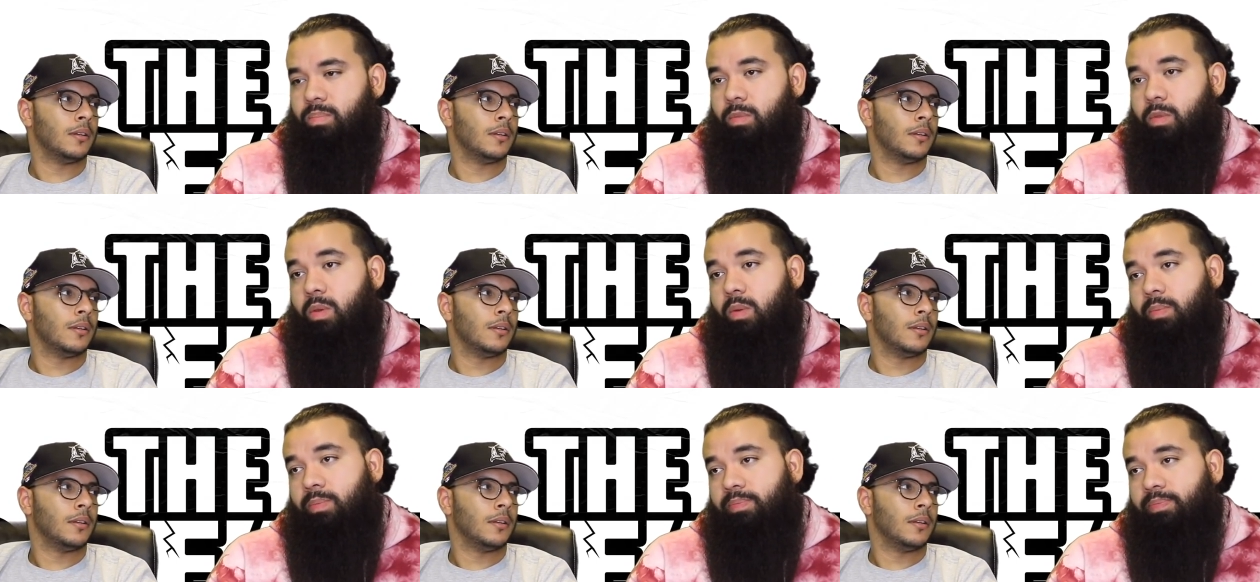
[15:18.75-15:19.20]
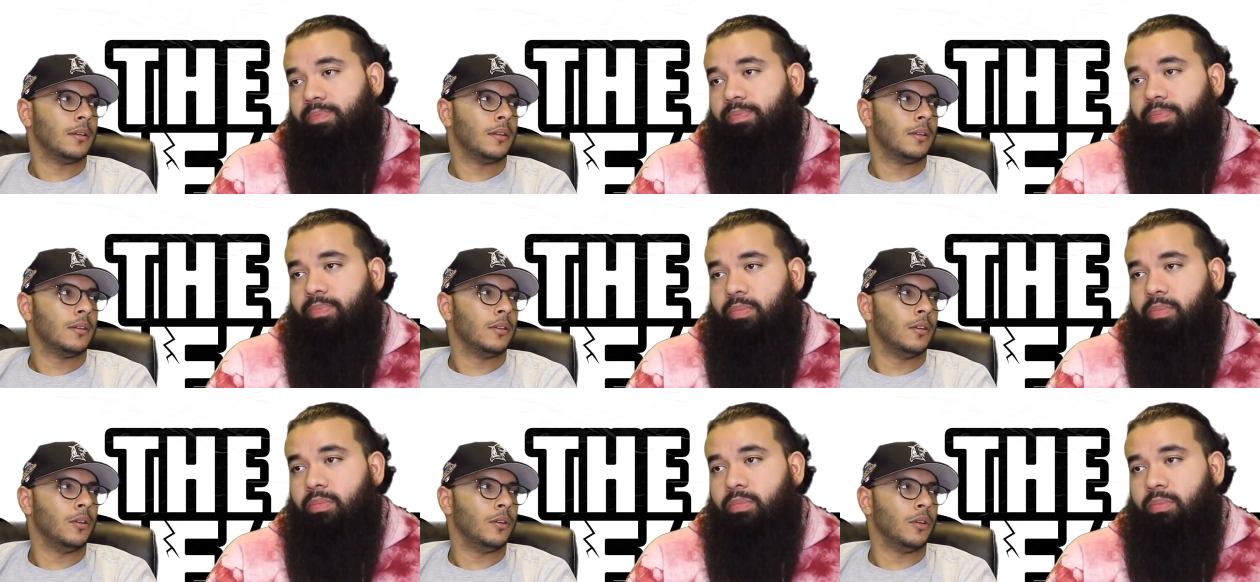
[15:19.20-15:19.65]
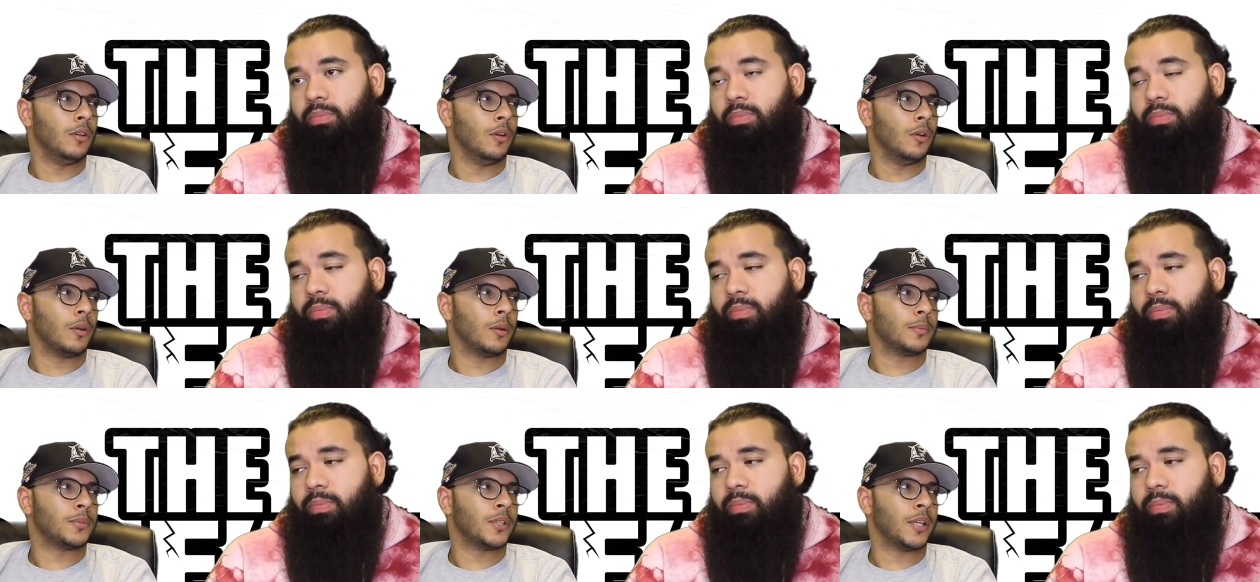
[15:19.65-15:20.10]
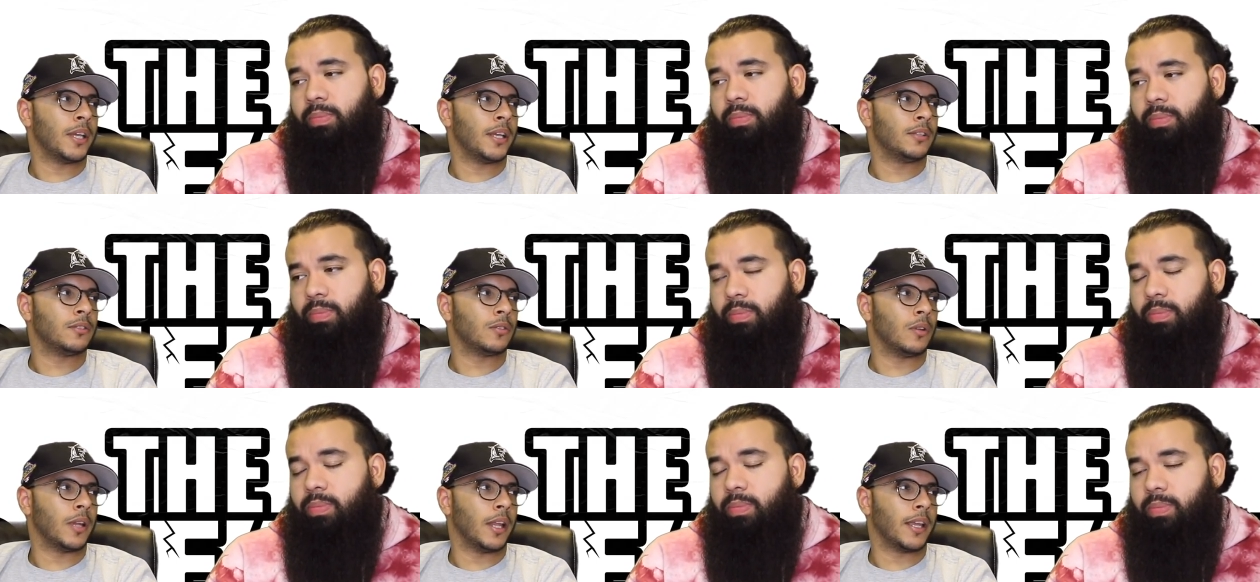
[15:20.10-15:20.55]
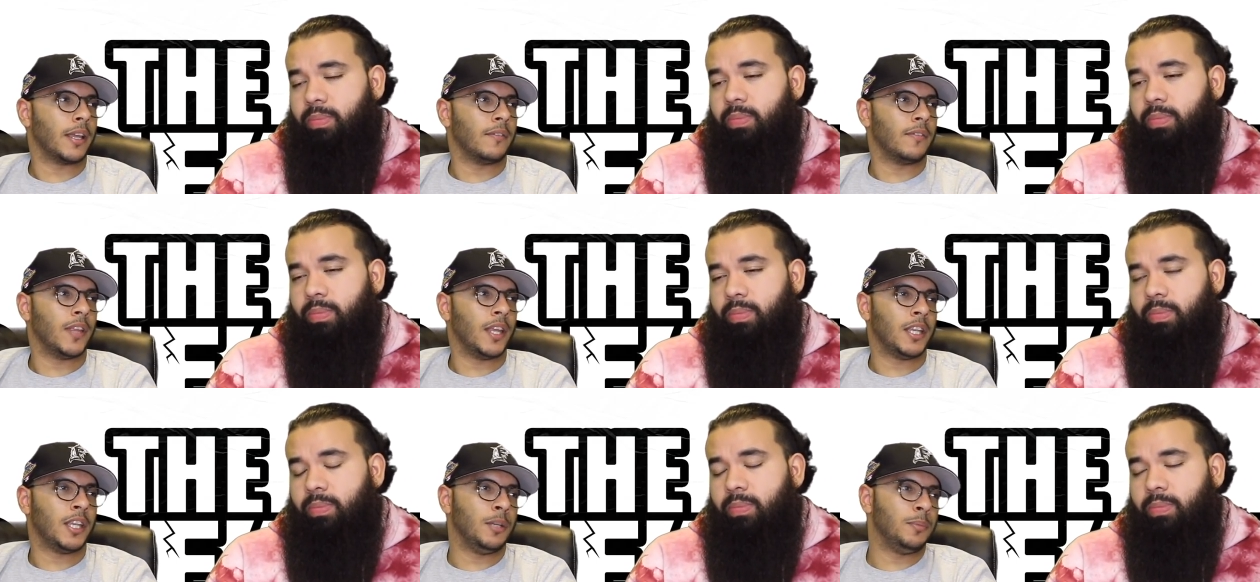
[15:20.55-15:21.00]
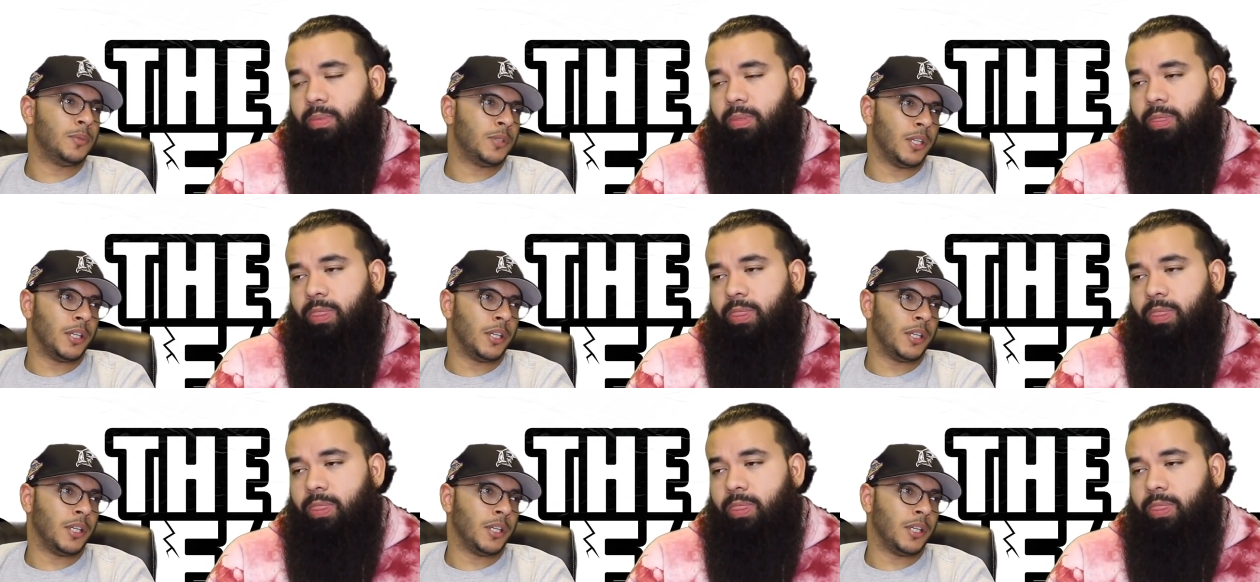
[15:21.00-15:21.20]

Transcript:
Speaker 1: Yeah. You know what I'm saying? So like if they keep